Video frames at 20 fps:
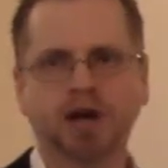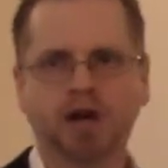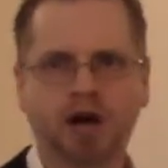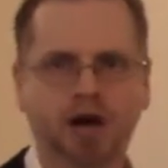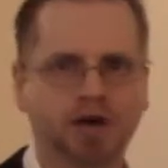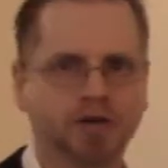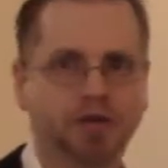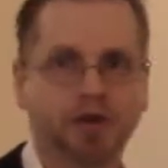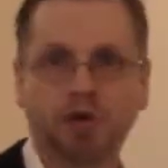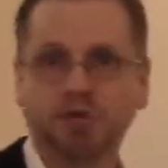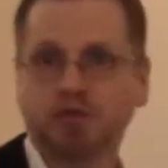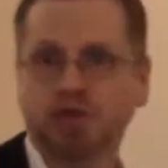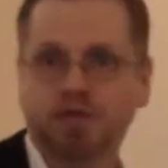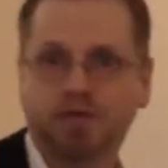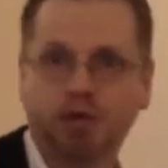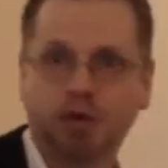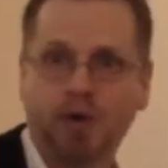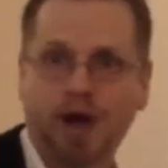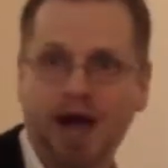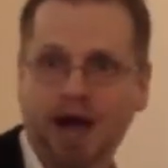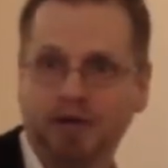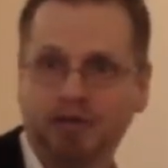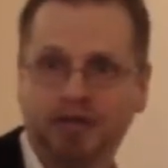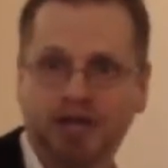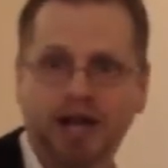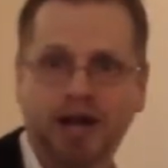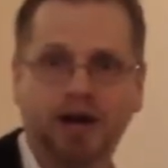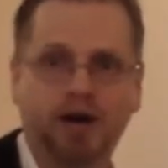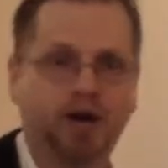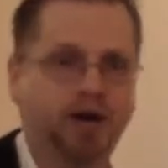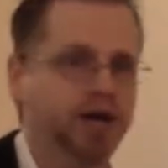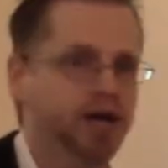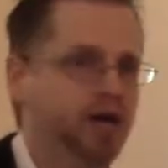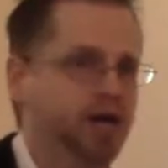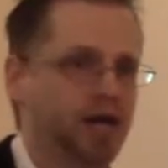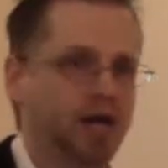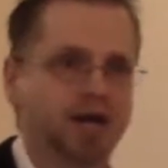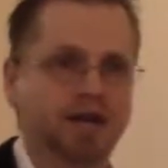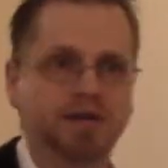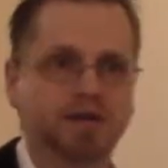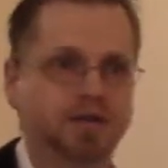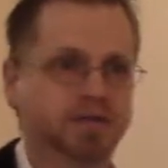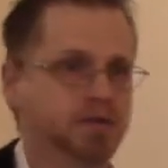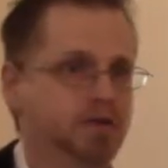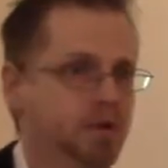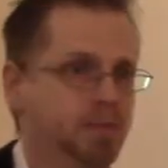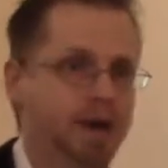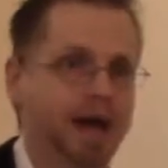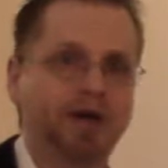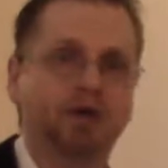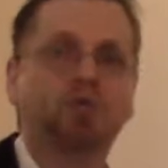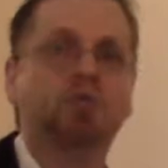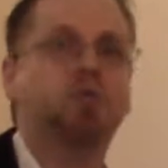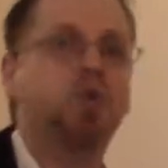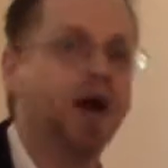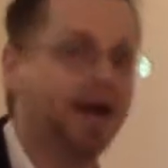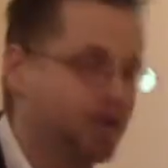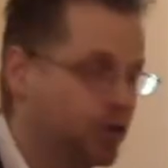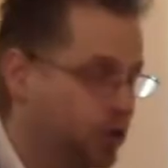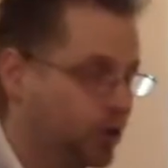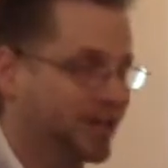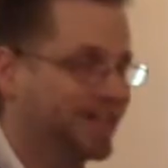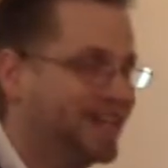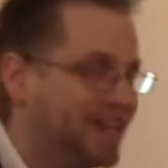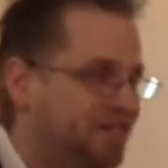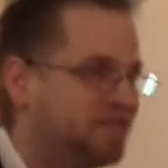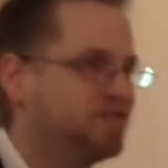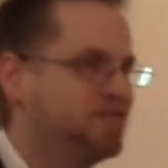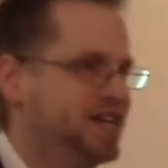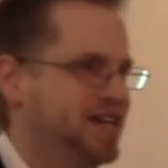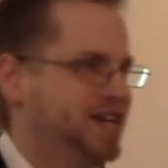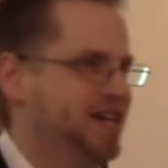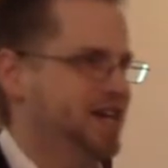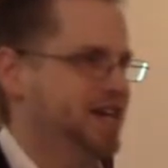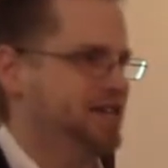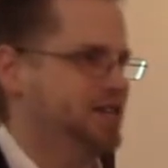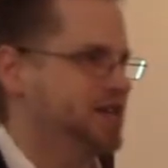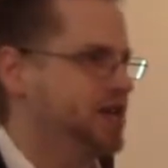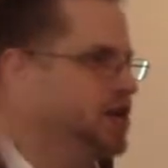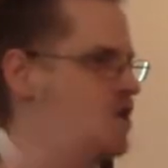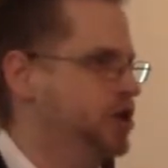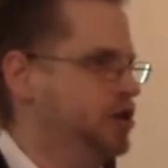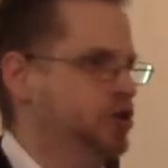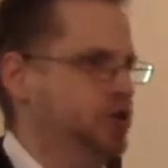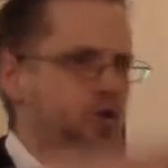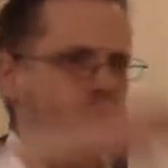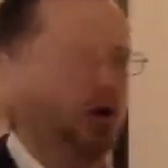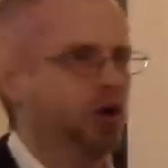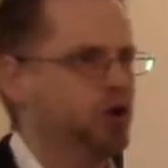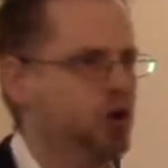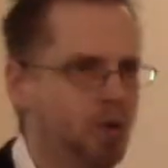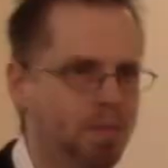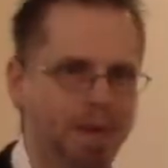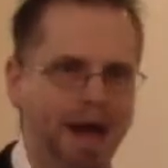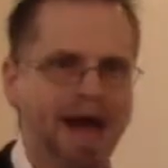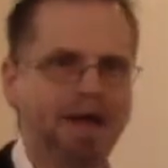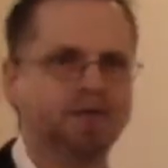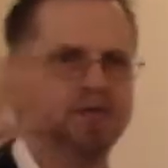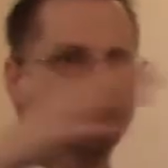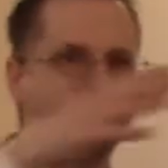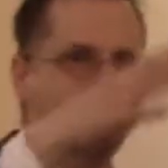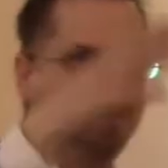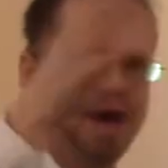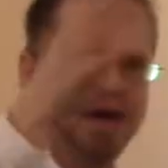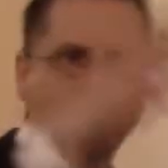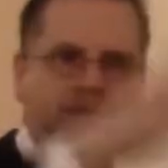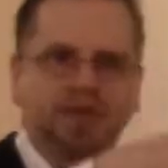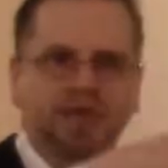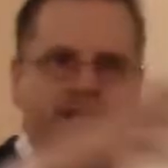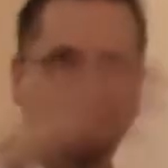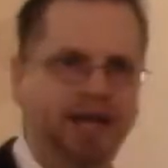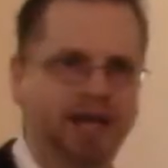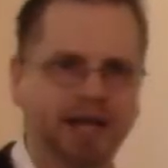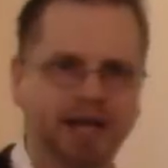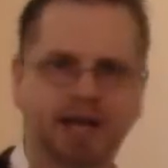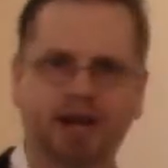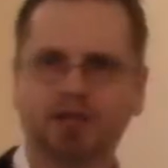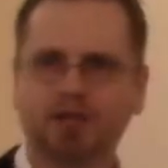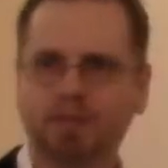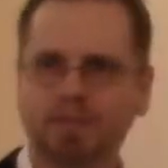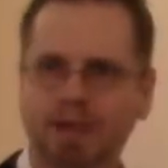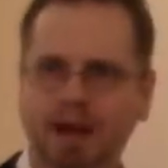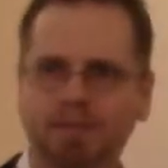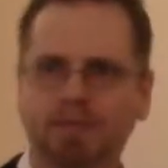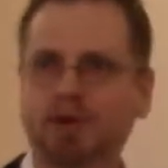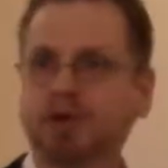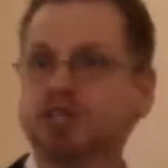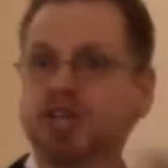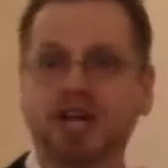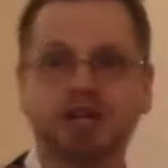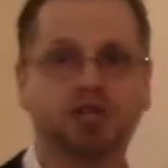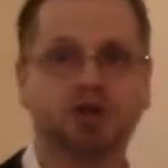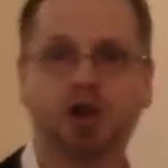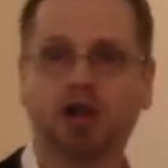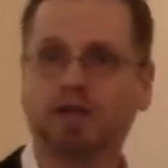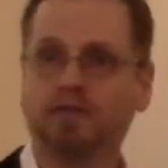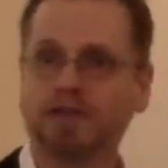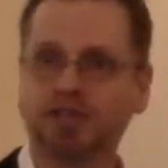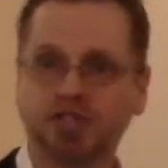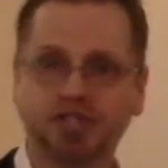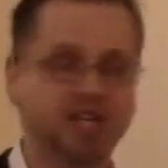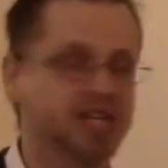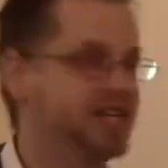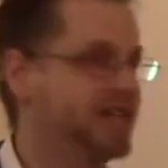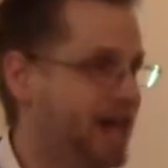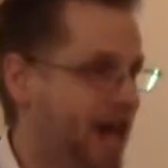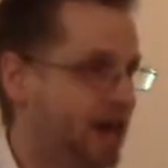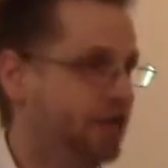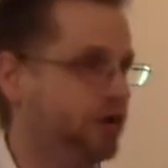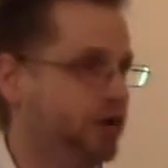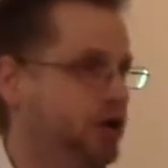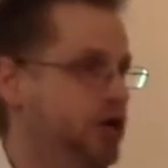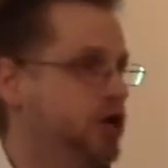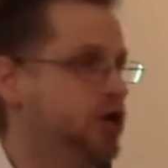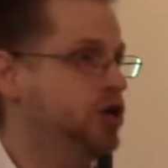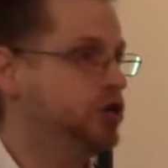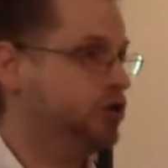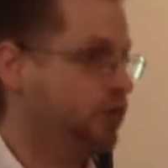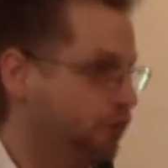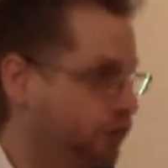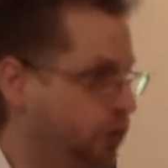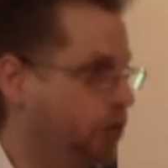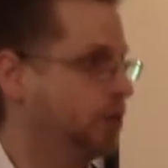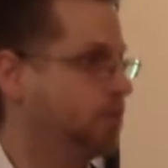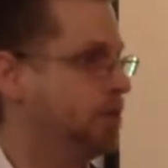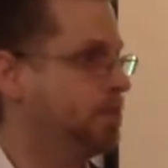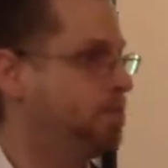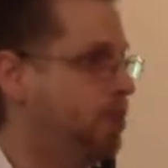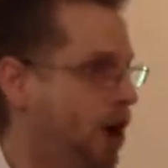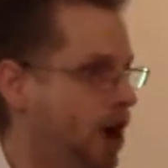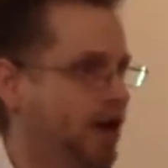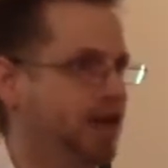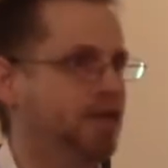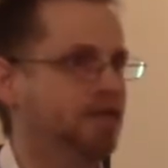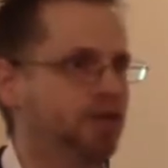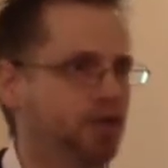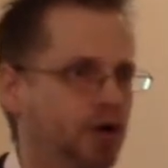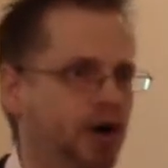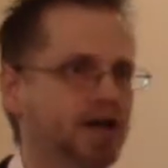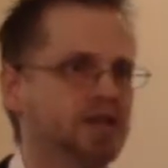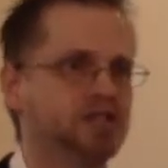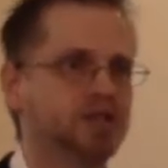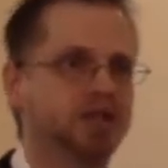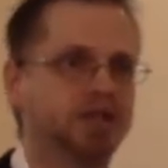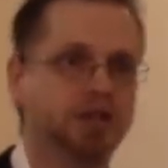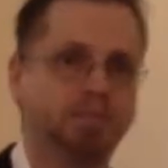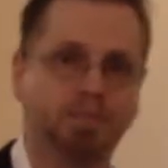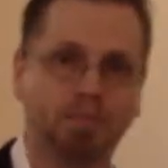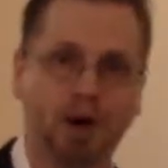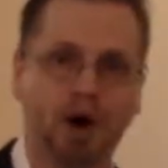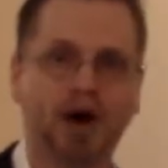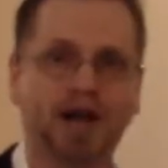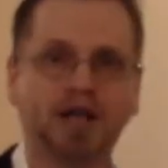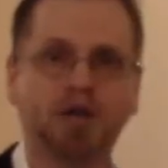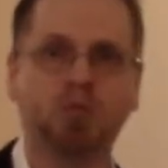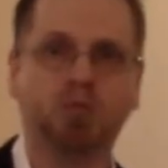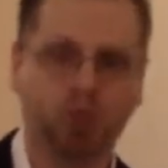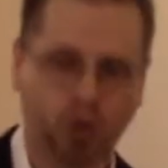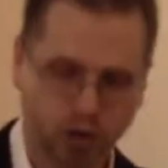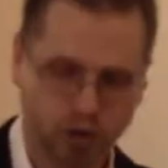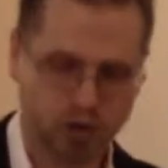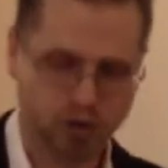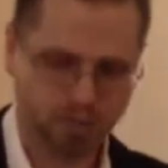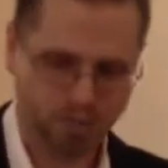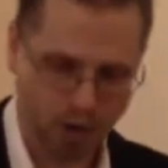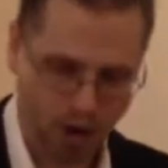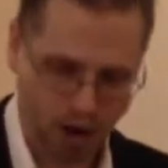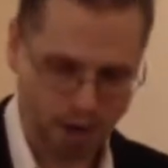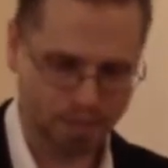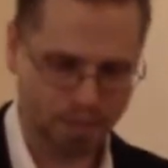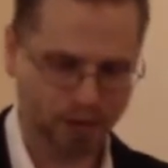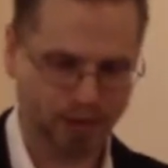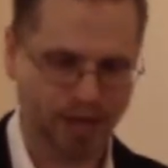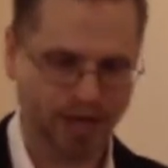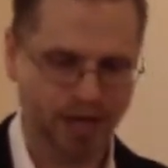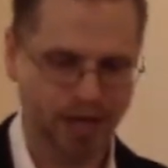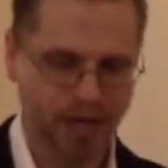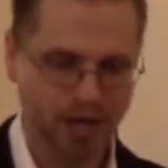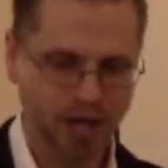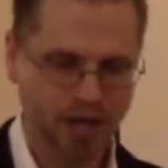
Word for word: Uh, those of you out there, it, no matter what your gifting is, you are no better better than any other member. It takes all of us together to form the body of Christ so that the body works properly.